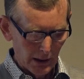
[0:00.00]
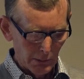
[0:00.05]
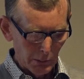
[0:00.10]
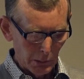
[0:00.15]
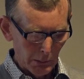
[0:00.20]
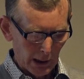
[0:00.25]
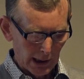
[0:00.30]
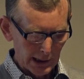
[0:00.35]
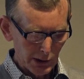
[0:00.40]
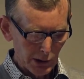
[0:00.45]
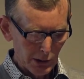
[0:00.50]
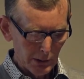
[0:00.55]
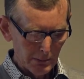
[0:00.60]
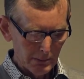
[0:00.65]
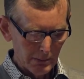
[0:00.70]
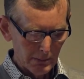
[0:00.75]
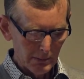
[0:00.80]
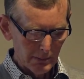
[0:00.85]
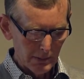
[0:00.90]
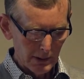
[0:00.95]
We want
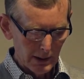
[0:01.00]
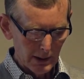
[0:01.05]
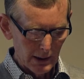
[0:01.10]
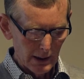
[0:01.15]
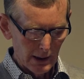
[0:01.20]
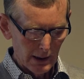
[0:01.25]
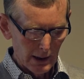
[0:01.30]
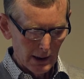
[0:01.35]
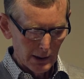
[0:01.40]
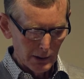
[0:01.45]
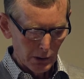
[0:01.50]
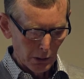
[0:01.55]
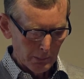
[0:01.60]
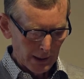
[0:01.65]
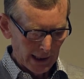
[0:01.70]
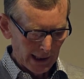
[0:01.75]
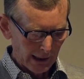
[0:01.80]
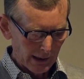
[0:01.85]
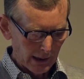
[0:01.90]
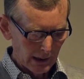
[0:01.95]
to
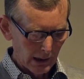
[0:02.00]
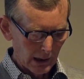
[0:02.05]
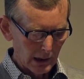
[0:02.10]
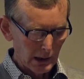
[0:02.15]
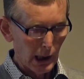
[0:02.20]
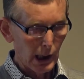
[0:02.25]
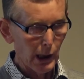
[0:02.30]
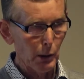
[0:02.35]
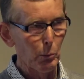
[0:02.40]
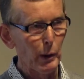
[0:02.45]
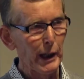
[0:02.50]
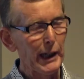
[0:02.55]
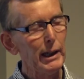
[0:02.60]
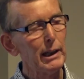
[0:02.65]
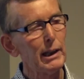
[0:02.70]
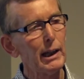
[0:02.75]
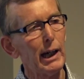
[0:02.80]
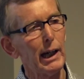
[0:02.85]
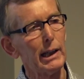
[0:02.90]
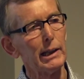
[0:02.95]
make Galway
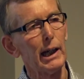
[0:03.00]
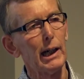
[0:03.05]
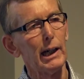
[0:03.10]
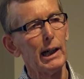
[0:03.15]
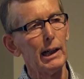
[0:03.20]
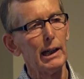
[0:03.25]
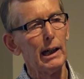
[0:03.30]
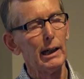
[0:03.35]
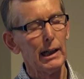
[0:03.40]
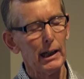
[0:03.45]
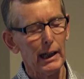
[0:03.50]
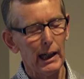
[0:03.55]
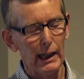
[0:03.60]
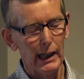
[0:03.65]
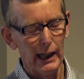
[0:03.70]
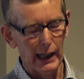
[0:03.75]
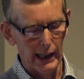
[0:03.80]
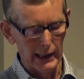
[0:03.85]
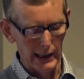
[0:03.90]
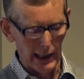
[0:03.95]
and
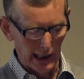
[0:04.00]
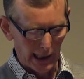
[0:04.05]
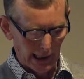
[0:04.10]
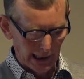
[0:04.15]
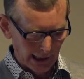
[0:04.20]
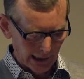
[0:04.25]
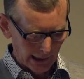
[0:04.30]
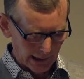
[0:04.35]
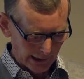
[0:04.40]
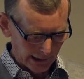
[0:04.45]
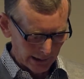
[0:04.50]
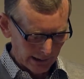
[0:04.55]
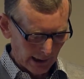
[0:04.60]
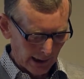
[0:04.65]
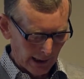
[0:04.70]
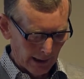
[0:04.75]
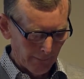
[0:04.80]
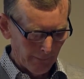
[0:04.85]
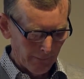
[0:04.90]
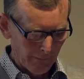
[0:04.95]
Ireland
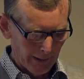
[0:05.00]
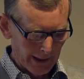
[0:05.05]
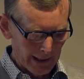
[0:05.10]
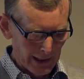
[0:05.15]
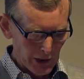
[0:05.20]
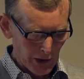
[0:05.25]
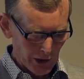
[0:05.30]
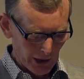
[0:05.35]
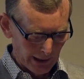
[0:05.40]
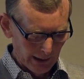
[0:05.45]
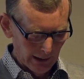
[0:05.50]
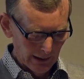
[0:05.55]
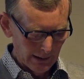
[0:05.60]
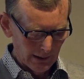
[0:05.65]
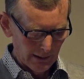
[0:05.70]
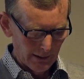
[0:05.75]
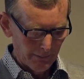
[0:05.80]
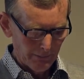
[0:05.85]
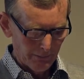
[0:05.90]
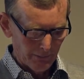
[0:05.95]
aphasia
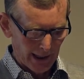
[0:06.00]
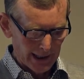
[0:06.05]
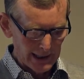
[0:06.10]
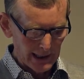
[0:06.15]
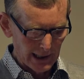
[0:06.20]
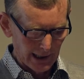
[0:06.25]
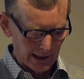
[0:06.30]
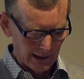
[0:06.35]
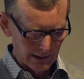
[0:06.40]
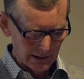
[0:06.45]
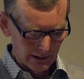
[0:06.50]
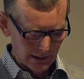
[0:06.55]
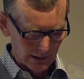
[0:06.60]
friendly.